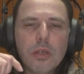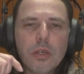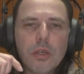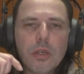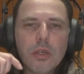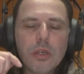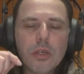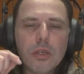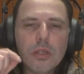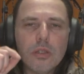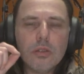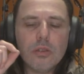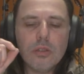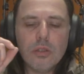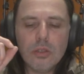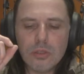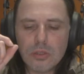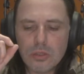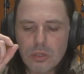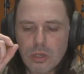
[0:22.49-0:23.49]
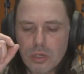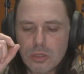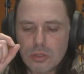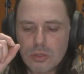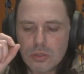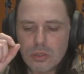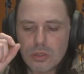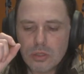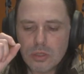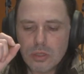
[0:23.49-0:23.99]
and
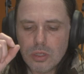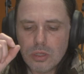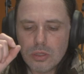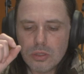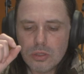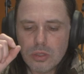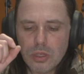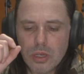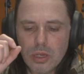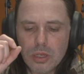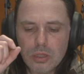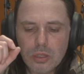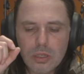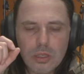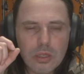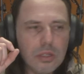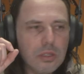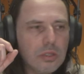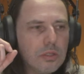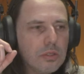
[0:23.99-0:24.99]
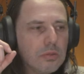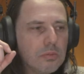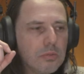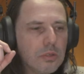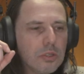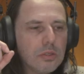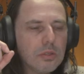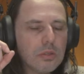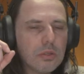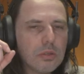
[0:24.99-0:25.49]
discuss the things that it is
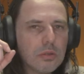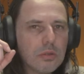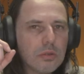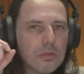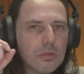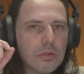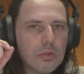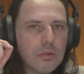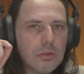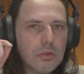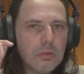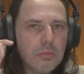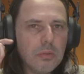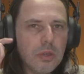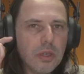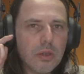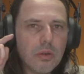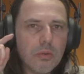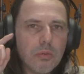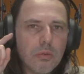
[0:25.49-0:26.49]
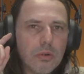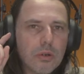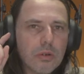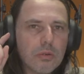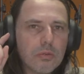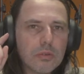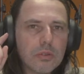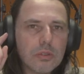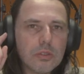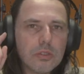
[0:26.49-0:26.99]
missing to make it
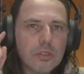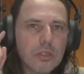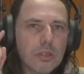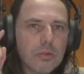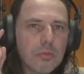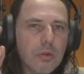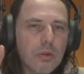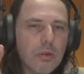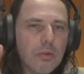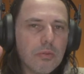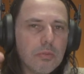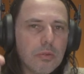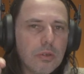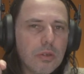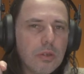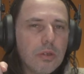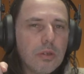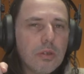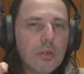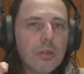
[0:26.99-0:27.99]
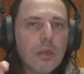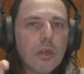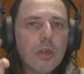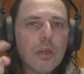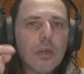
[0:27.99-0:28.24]
work with the Sigma FP.